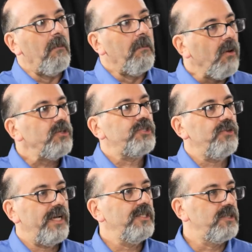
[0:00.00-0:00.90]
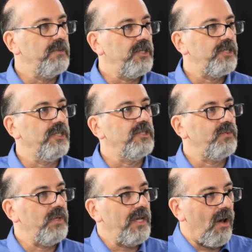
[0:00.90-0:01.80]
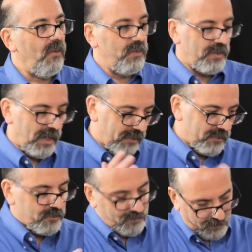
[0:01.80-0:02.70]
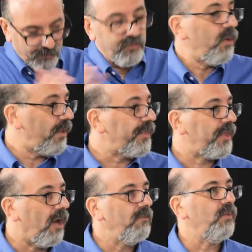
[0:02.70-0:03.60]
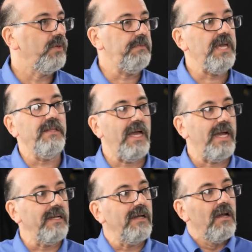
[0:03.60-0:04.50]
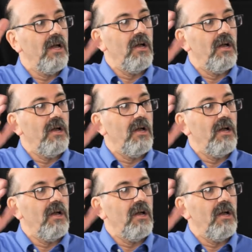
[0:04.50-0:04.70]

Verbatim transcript: Most transmissions, rule of thumb would be that